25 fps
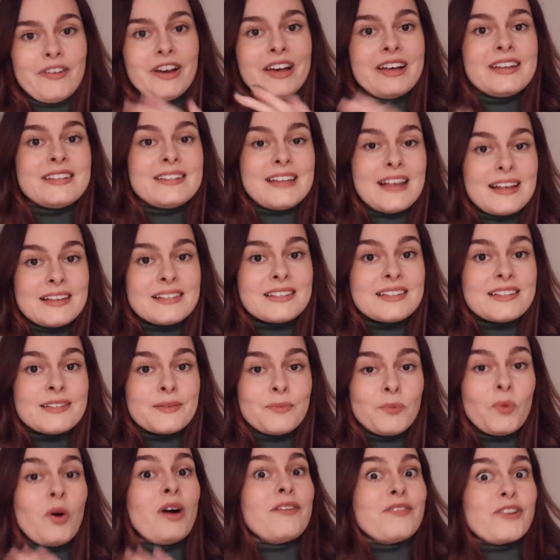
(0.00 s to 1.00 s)
assess
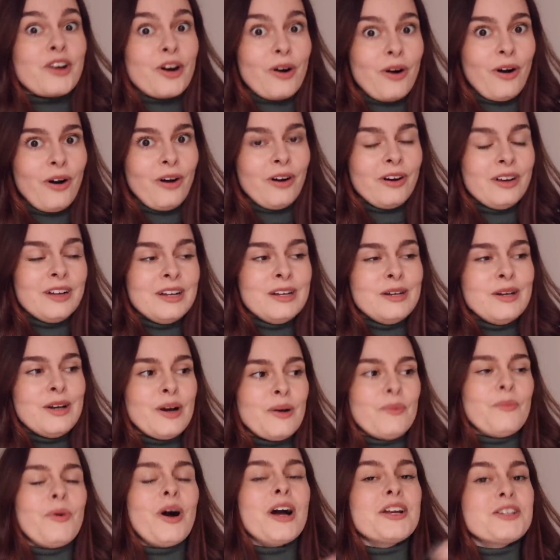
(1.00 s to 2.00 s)
what I've got
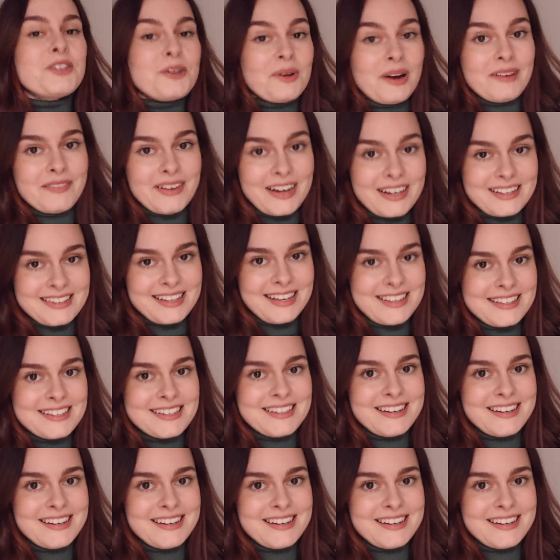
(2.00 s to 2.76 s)
and what I do have access